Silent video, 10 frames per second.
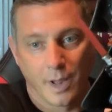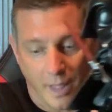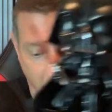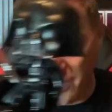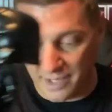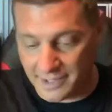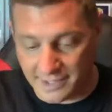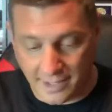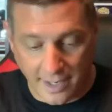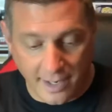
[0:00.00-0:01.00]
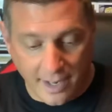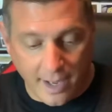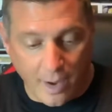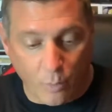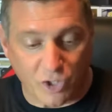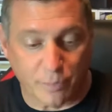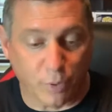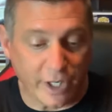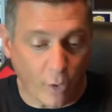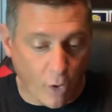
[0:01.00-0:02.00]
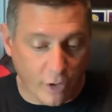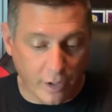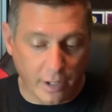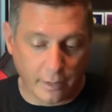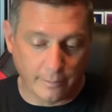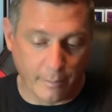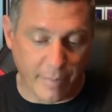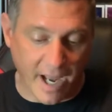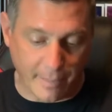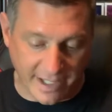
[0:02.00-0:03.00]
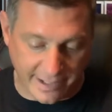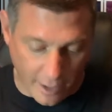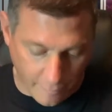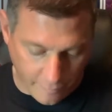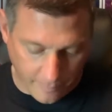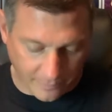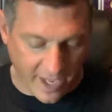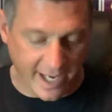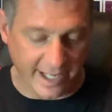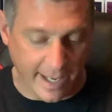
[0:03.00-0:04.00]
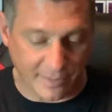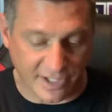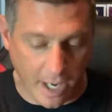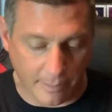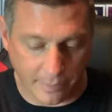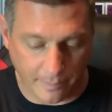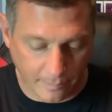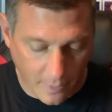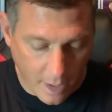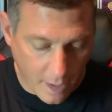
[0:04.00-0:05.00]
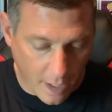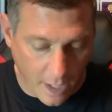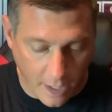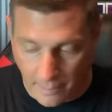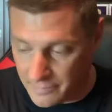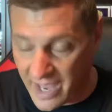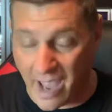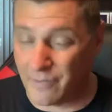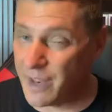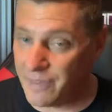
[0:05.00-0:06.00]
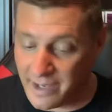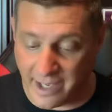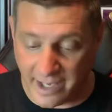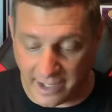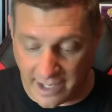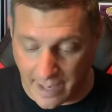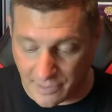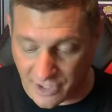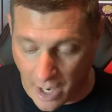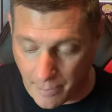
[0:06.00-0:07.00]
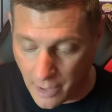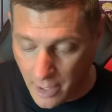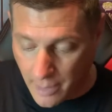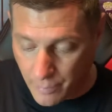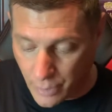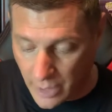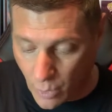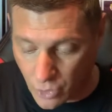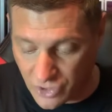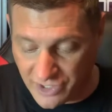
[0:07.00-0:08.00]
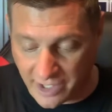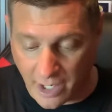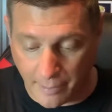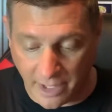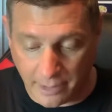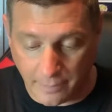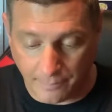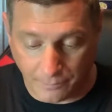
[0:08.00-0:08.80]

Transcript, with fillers: This was pre-ordered by myself at GameStop. They have it at ThinkGeek and GameStop. Pre-orders did come in.